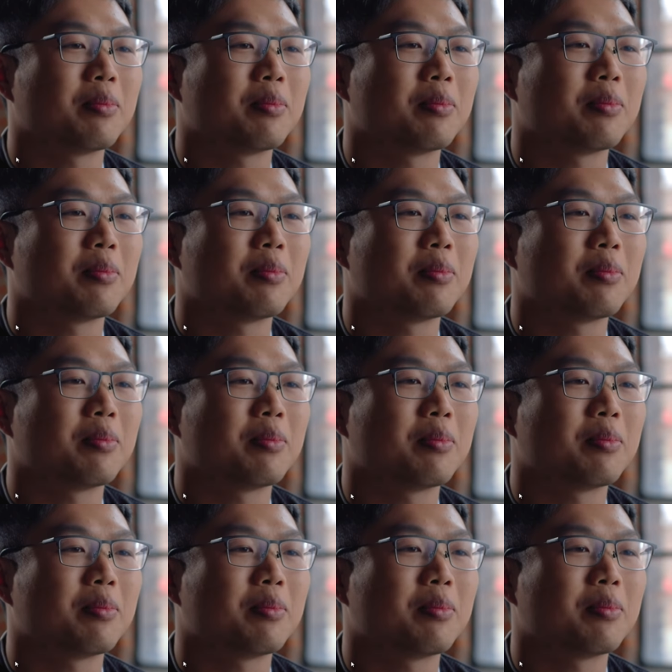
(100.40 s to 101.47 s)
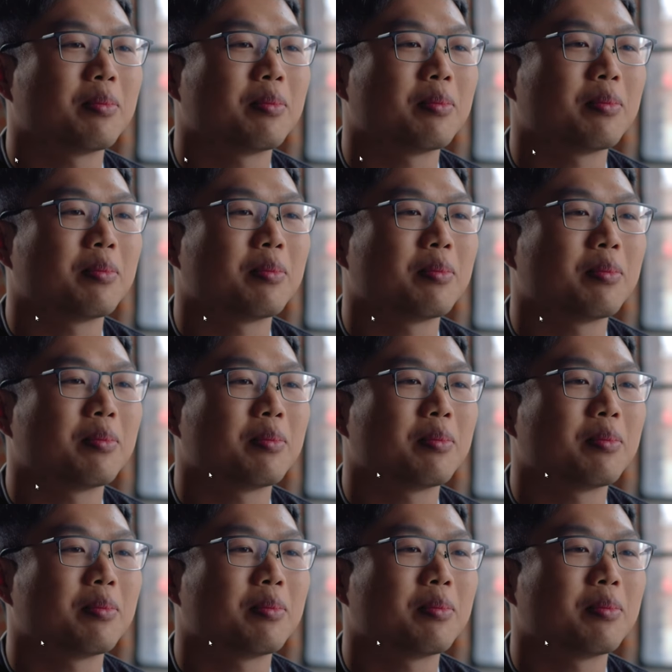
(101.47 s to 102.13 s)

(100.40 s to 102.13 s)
Nobody speaks.